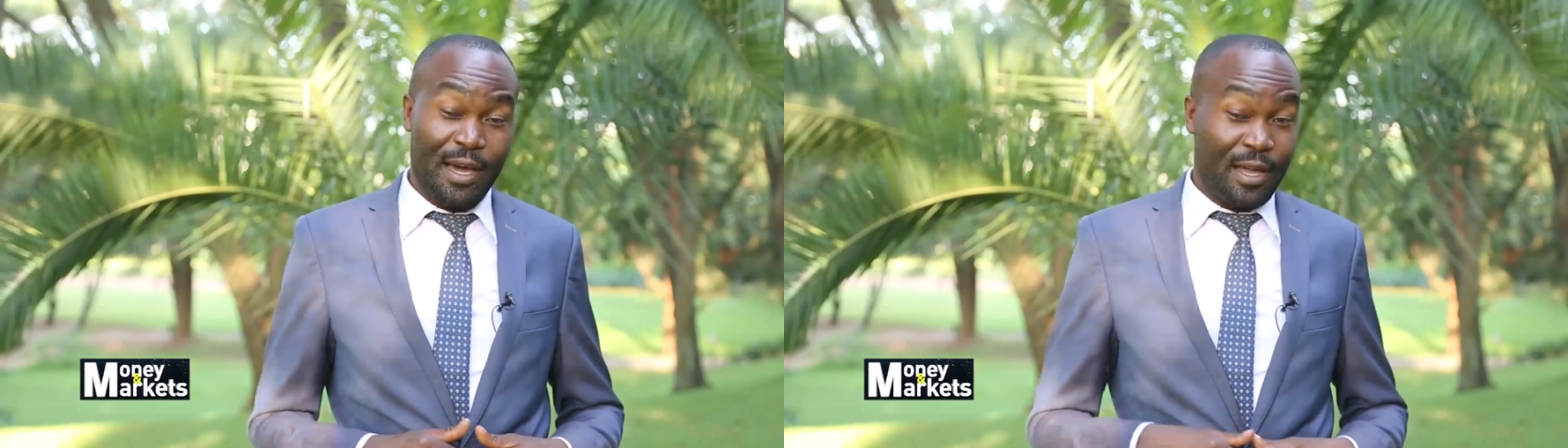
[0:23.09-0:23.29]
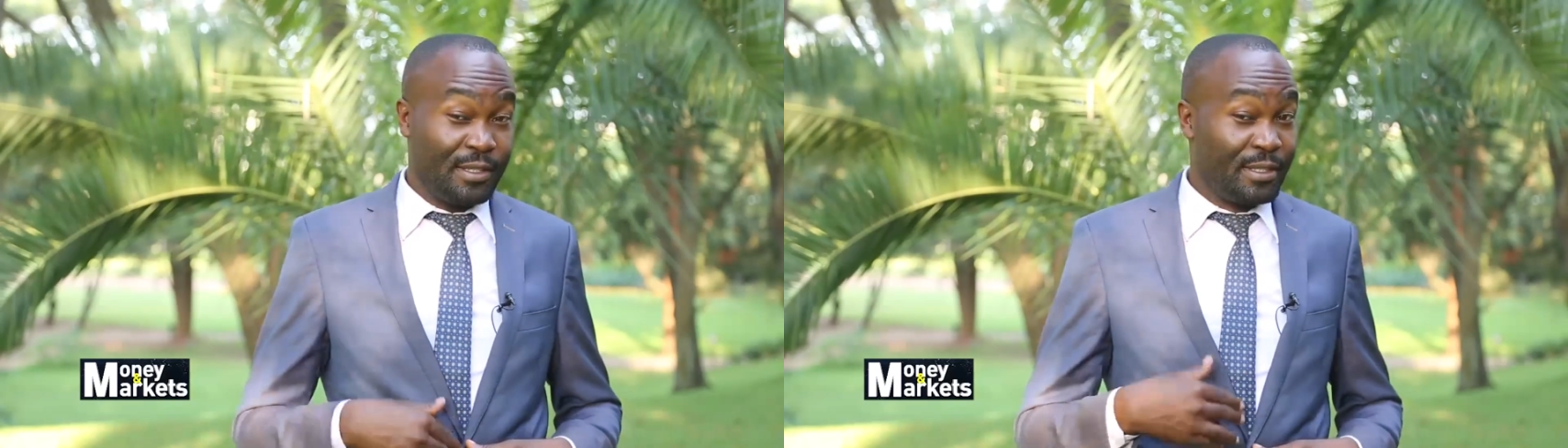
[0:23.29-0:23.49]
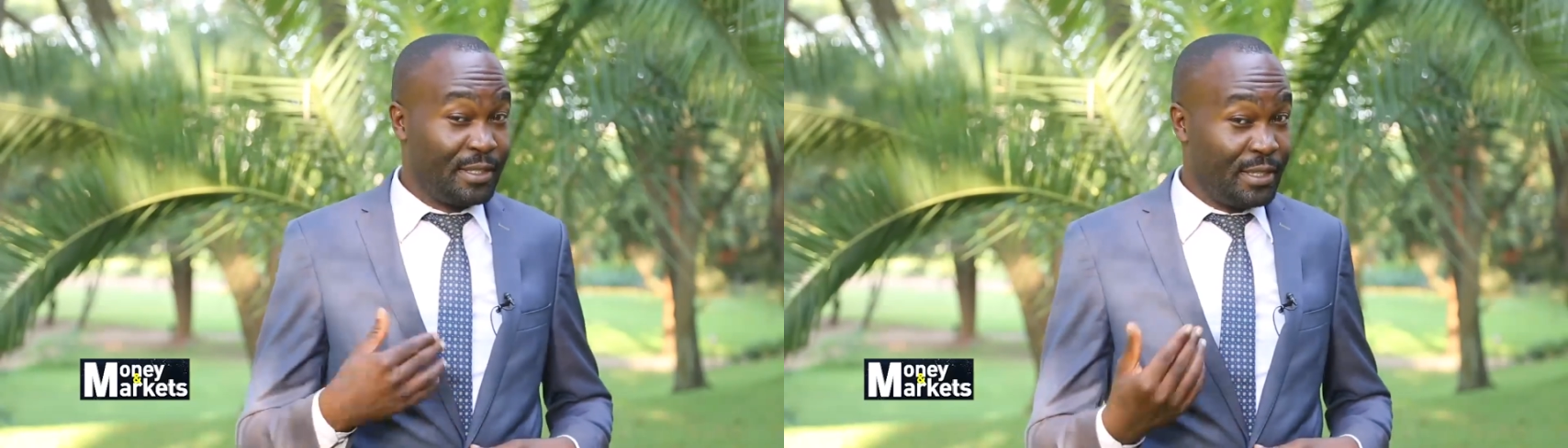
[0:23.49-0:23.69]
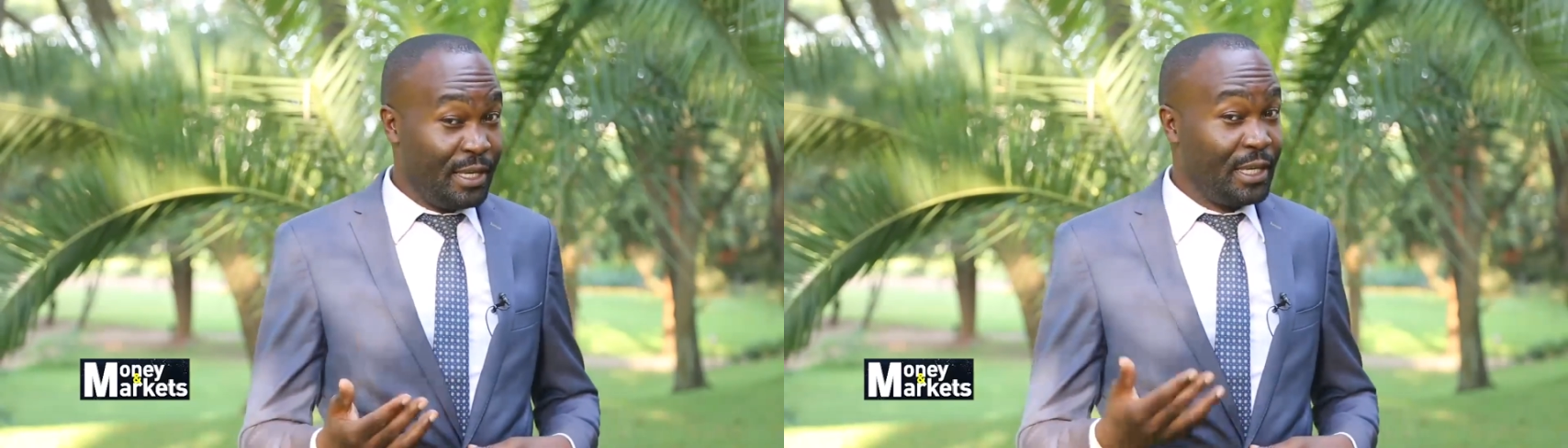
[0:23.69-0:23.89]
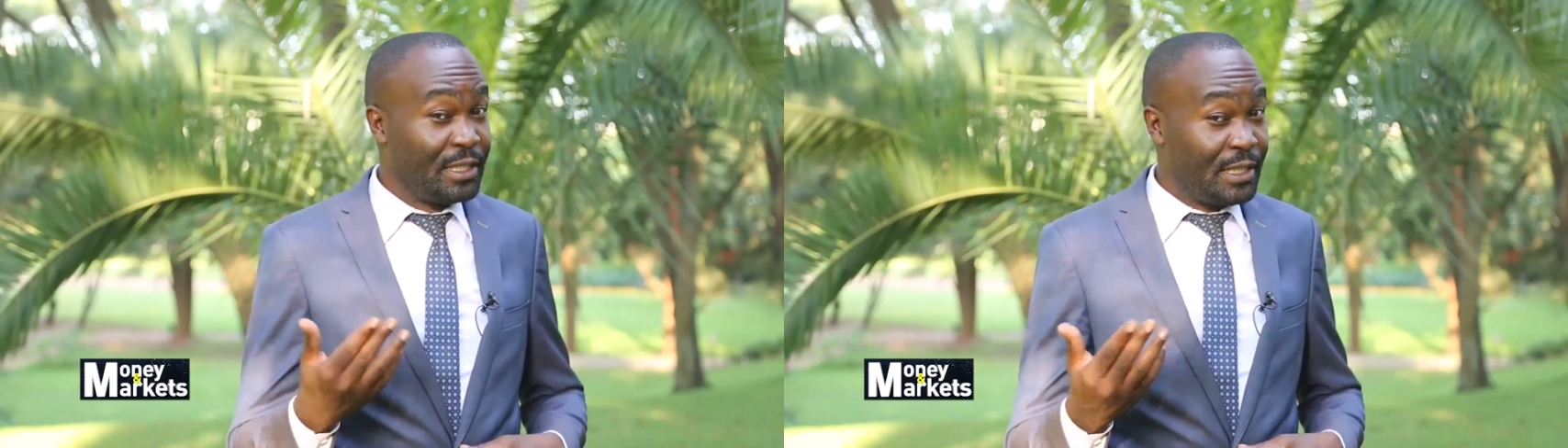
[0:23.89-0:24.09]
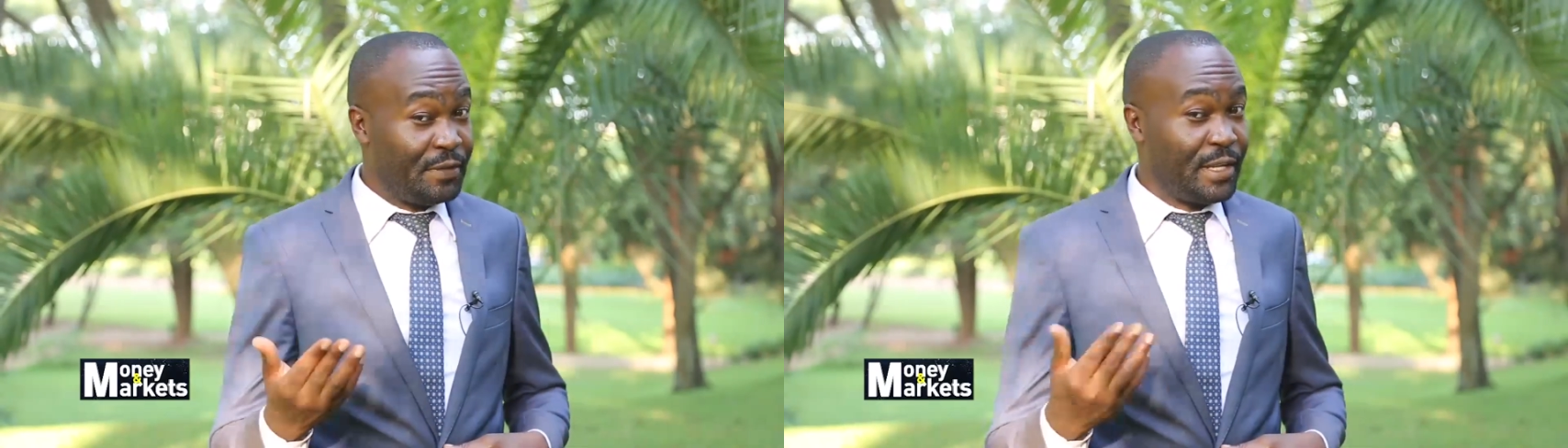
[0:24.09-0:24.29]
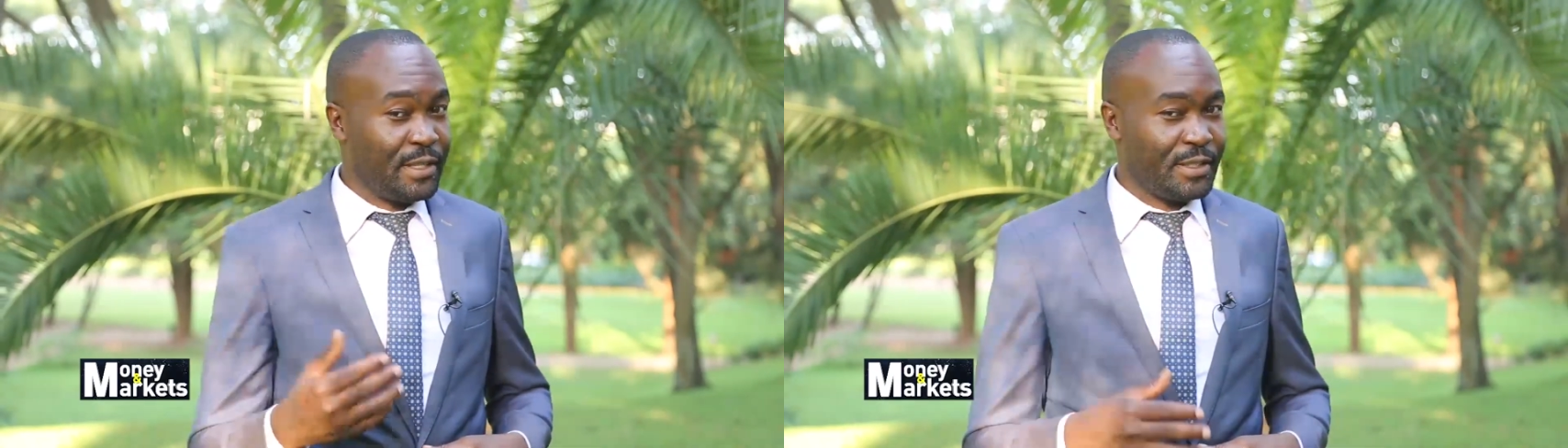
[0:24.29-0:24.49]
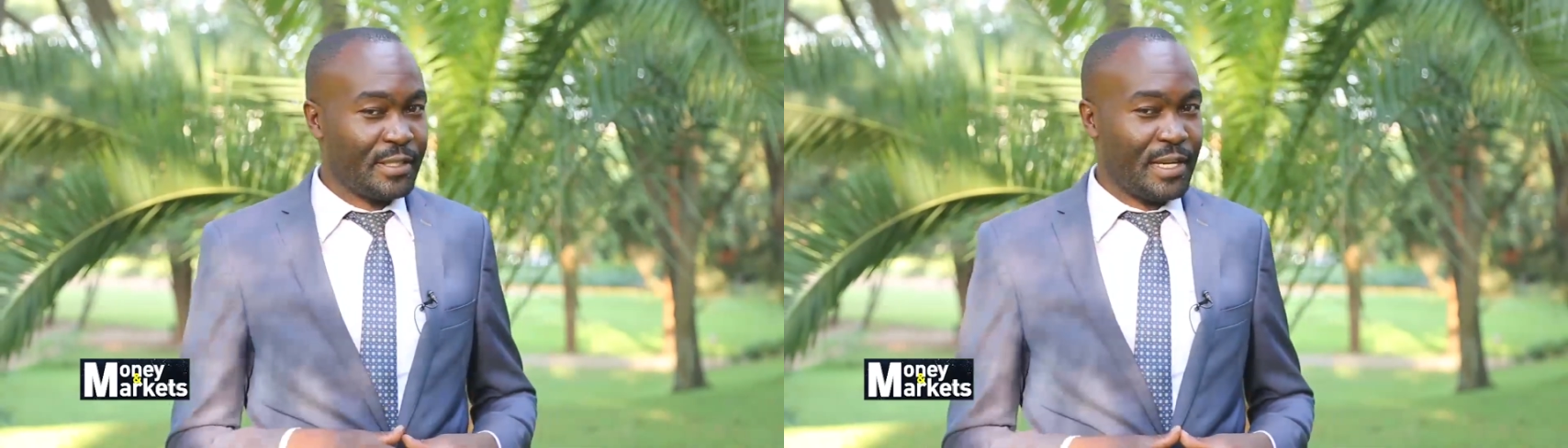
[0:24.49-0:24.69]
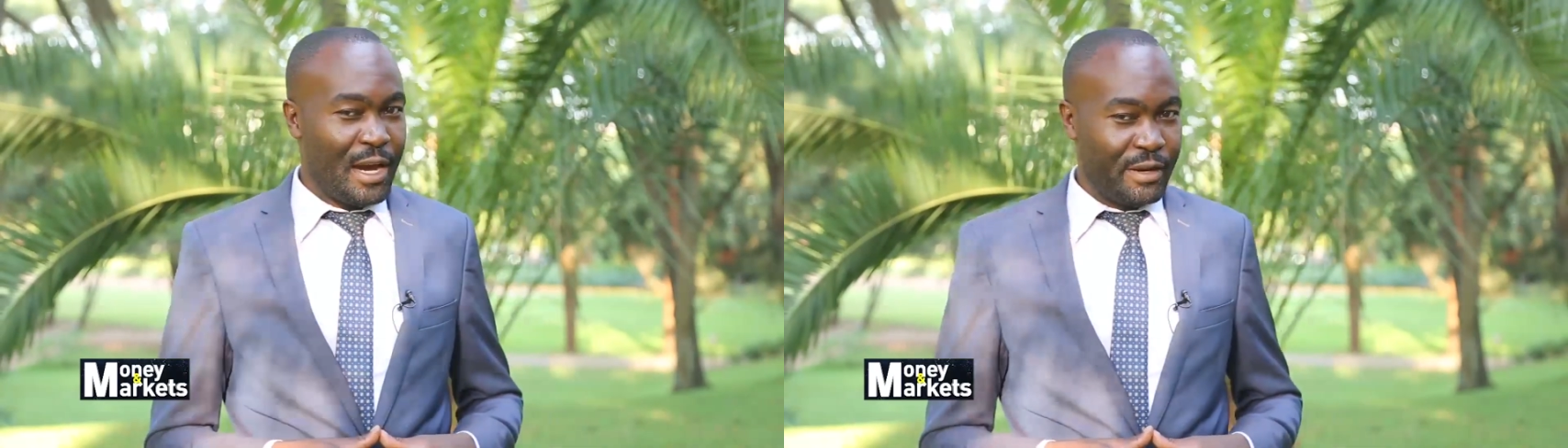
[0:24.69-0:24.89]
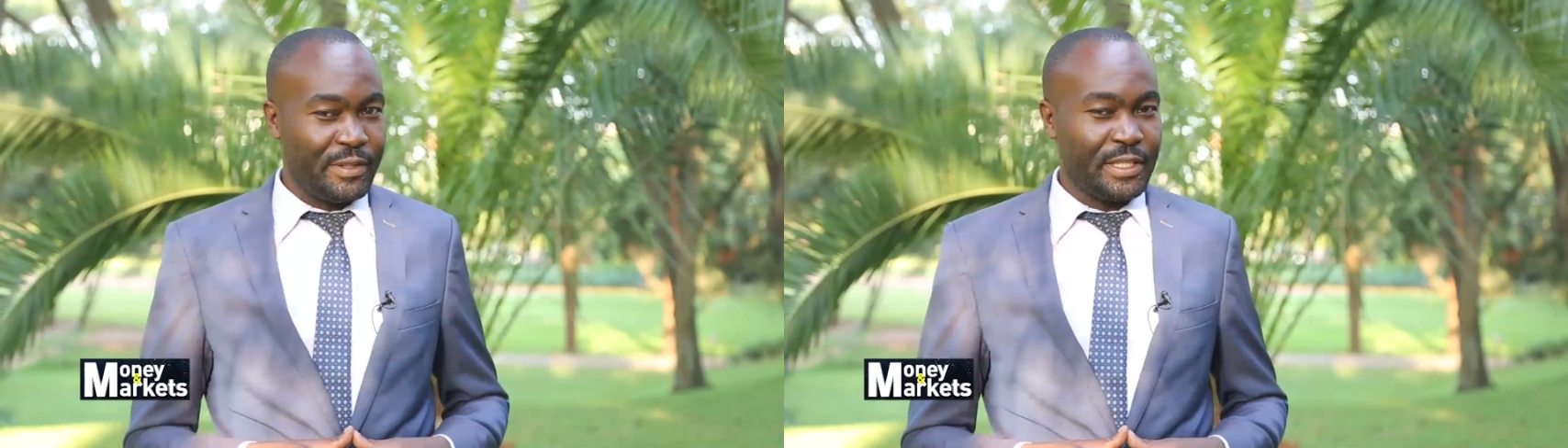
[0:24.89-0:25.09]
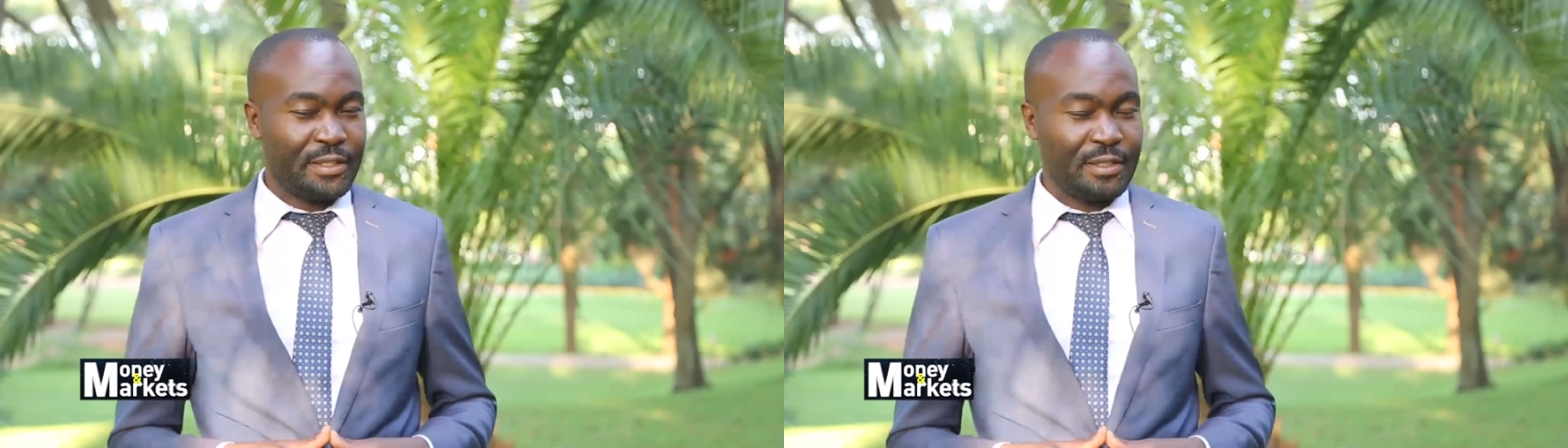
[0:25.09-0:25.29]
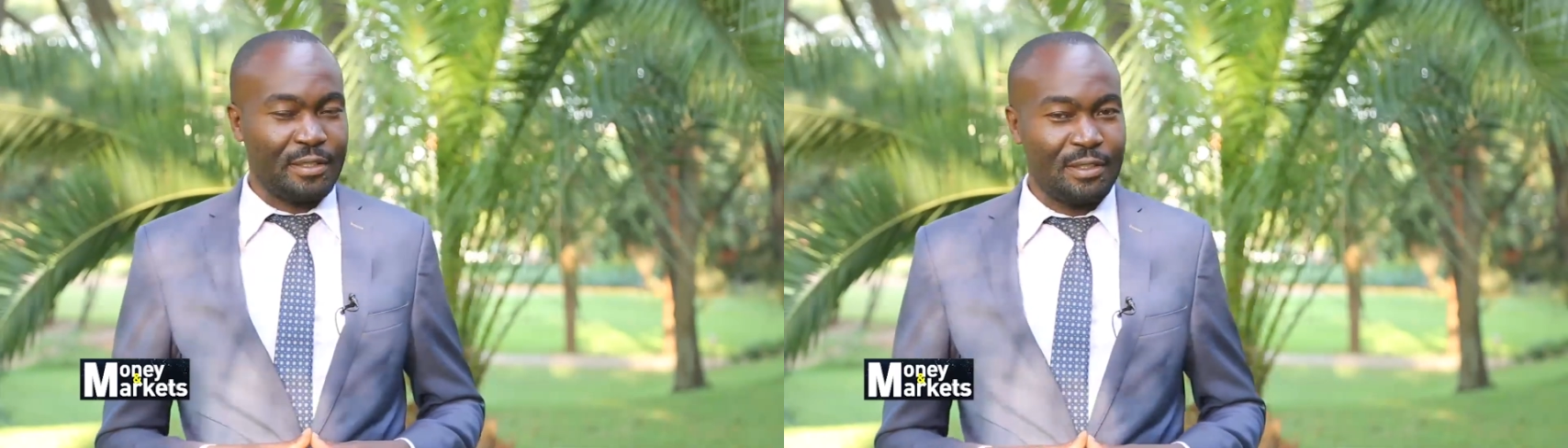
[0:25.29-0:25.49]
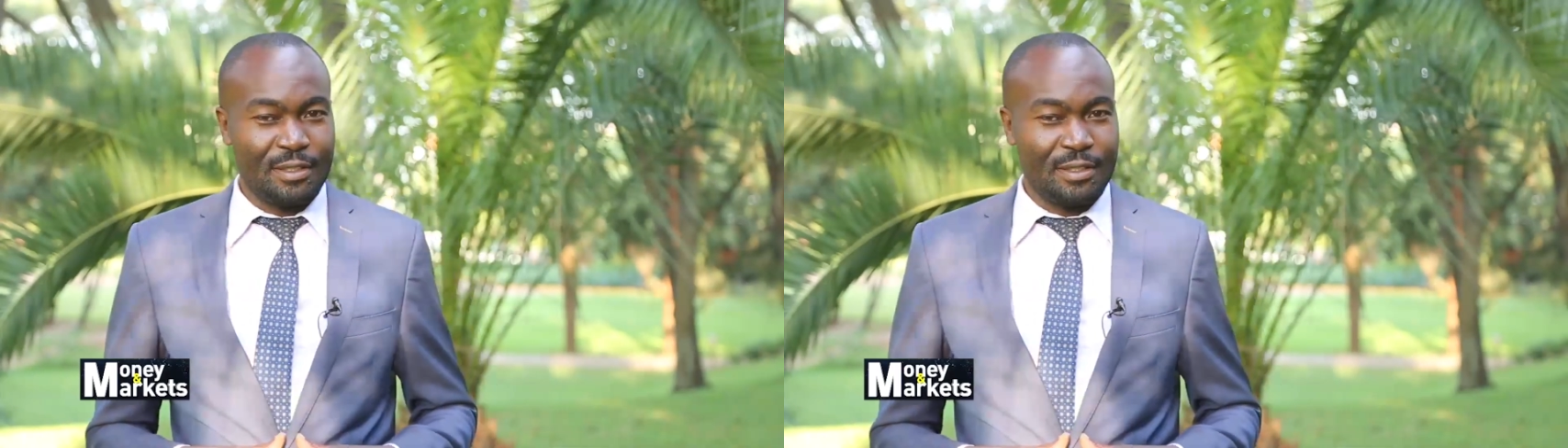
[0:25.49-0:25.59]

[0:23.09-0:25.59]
and is seeing dividends out of this.